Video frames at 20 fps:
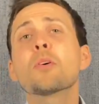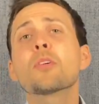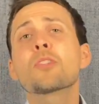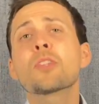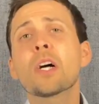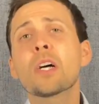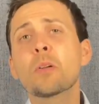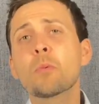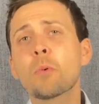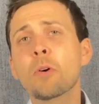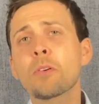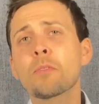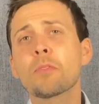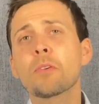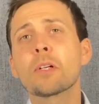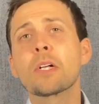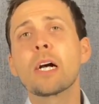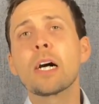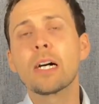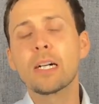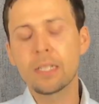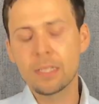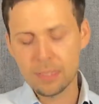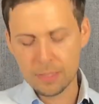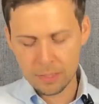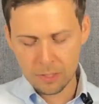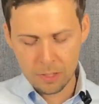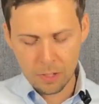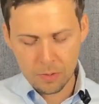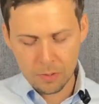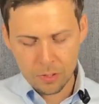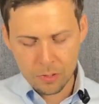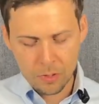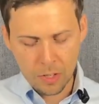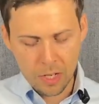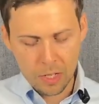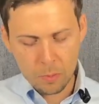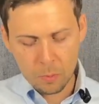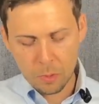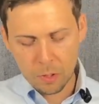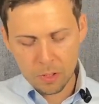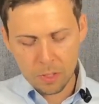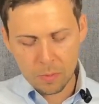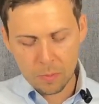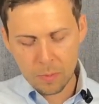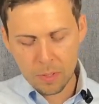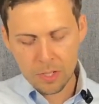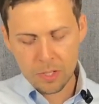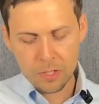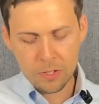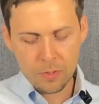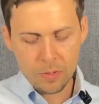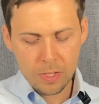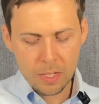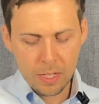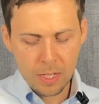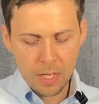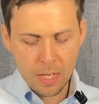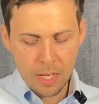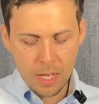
are trying to work for God. You know, they're trying to work in ministry